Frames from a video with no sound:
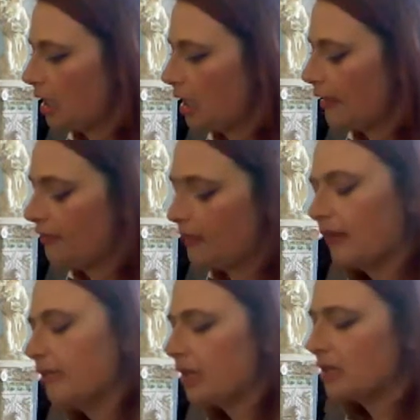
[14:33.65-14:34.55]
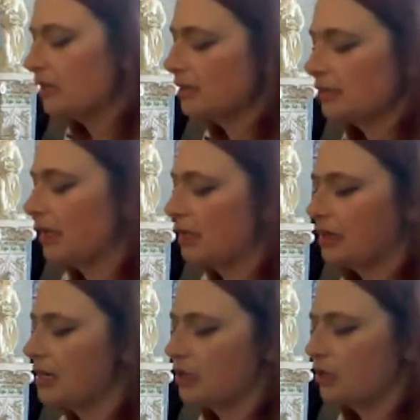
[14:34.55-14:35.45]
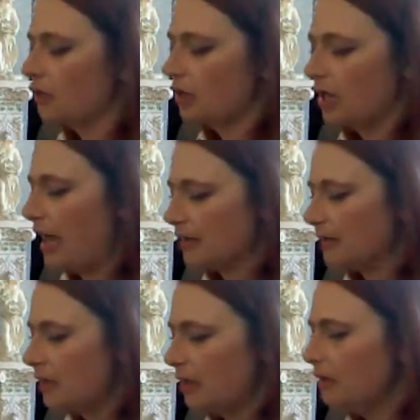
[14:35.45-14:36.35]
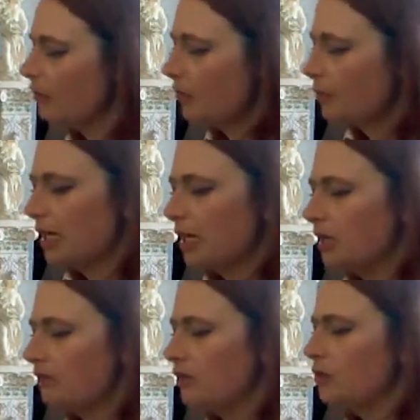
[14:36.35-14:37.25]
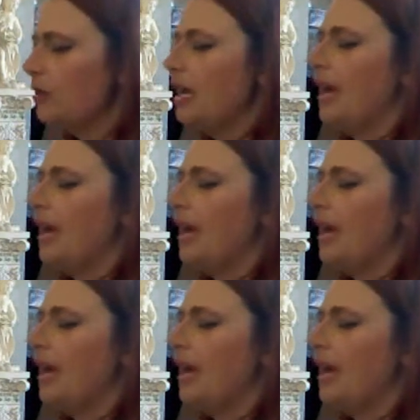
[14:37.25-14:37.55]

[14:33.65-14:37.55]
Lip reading: I feel like this is like an injury accident for many of you,